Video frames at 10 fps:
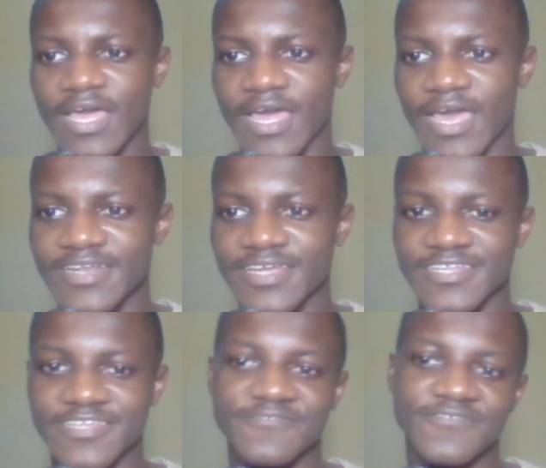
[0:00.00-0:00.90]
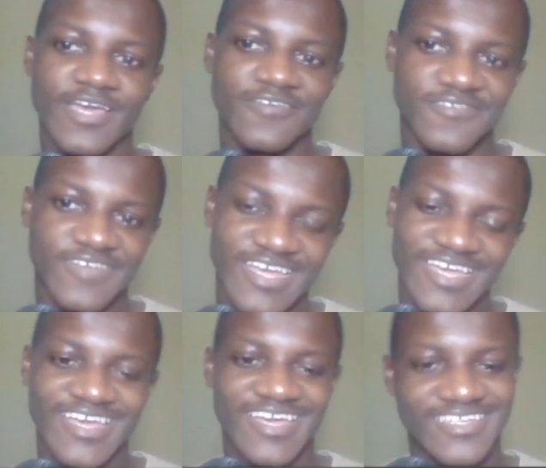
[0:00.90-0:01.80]
and then e5.
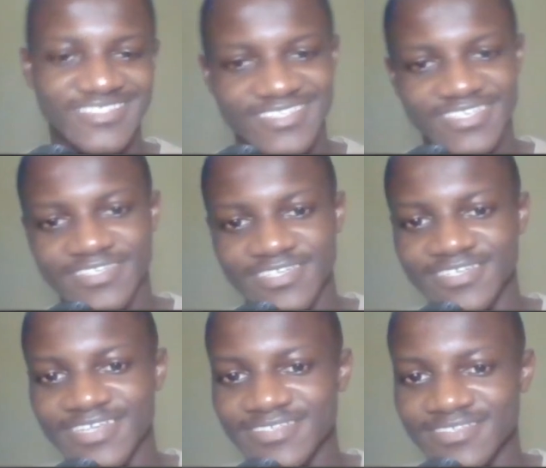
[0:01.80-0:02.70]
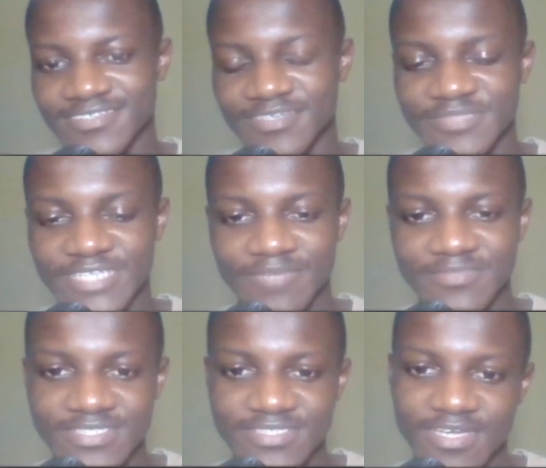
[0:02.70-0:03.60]
And he does this
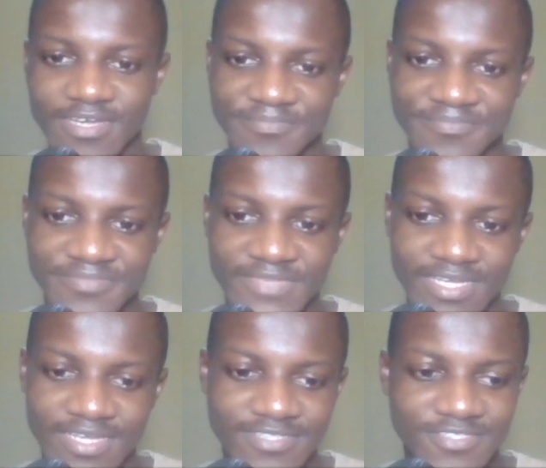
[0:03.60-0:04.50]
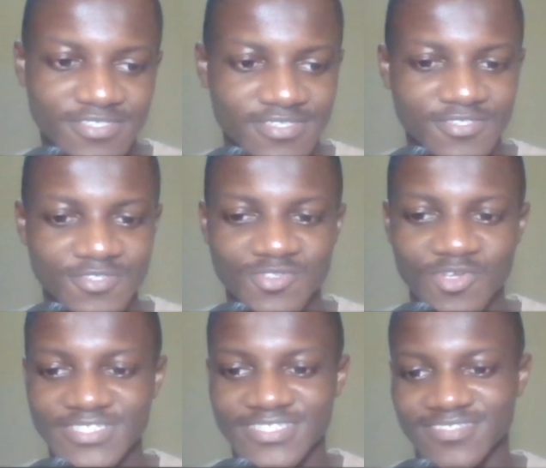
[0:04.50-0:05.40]
sometimes. It's
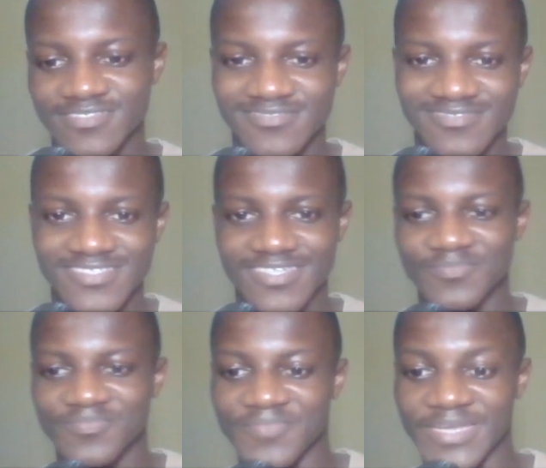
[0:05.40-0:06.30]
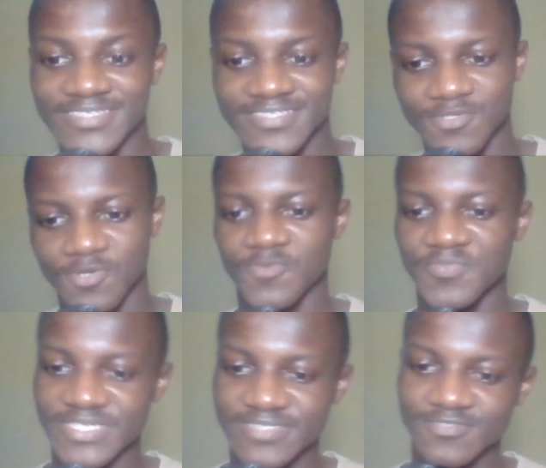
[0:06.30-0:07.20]
not the best
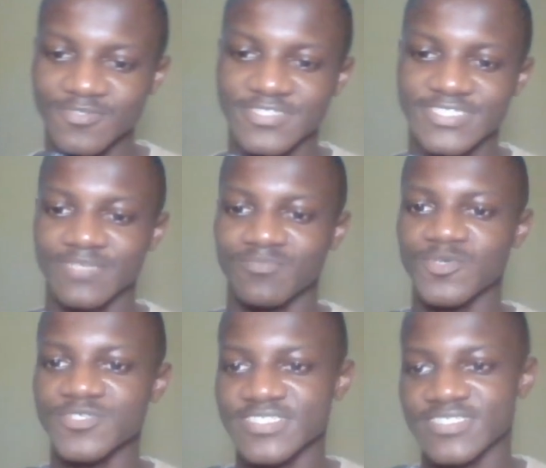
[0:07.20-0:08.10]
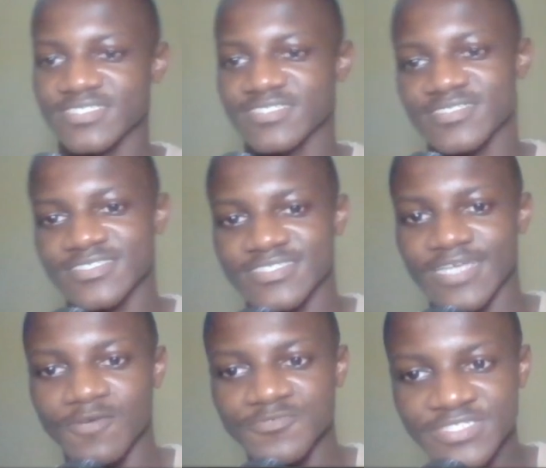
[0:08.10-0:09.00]
opening, not the most
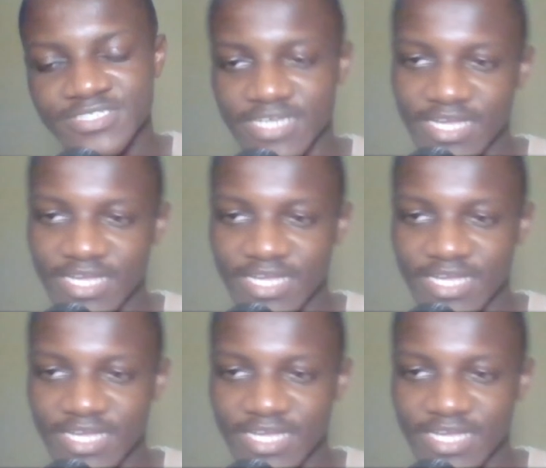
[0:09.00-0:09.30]
sound,